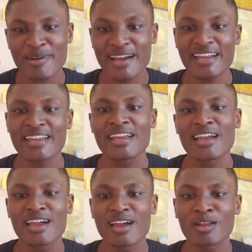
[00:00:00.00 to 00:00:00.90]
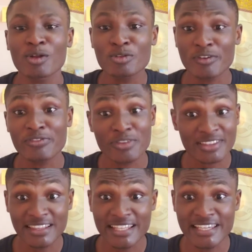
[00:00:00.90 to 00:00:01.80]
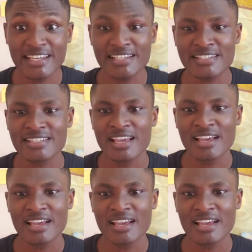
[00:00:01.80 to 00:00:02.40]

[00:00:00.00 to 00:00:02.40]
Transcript: by a lot of thought leaders,